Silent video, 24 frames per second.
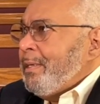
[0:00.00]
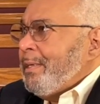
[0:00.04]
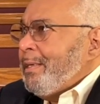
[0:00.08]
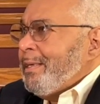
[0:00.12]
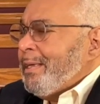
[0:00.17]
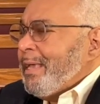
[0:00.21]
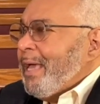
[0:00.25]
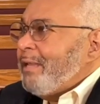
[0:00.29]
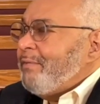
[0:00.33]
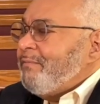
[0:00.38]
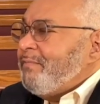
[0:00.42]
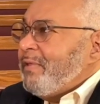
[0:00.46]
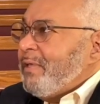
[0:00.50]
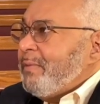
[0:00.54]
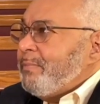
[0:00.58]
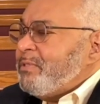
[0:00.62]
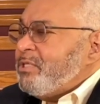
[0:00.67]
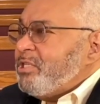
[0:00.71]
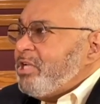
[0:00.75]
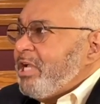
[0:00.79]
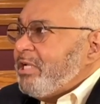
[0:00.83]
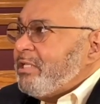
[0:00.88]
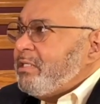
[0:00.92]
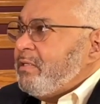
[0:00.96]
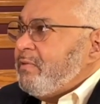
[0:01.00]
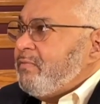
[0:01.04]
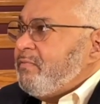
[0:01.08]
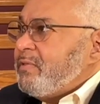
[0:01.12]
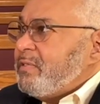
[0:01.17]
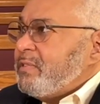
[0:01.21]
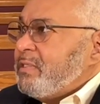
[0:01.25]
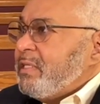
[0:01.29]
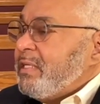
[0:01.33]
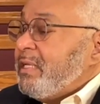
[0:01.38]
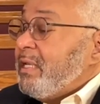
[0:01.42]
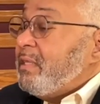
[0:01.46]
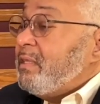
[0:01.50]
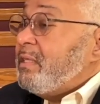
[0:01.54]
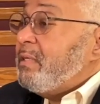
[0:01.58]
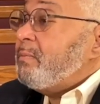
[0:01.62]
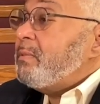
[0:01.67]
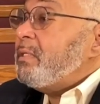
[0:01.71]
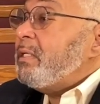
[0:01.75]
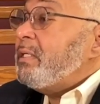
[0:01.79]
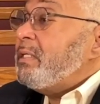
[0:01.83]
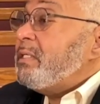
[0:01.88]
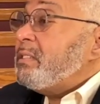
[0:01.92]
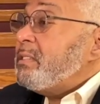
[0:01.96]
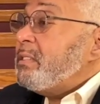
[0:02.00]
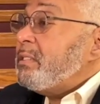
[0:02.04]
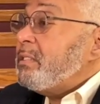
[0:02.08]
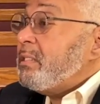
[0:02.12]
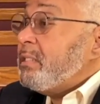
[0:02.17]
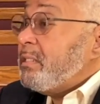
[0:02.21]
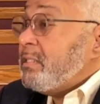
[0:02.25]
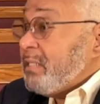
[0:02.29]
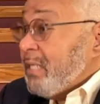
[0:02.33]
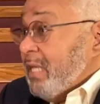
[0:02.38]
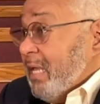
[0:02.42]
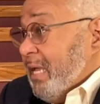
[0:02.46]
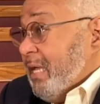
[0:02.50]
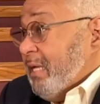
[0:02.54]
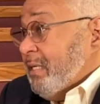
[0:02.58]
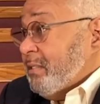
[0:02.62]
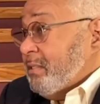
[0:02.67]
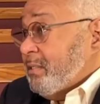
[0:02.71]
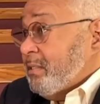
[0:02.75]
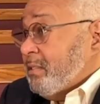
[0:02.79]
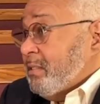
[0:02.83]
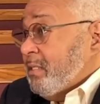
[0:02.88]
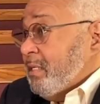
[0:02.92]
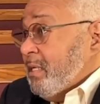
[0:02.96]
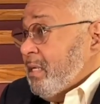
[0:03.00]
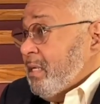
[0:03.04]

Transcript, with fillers: kind of the objective is to get them to listen to text.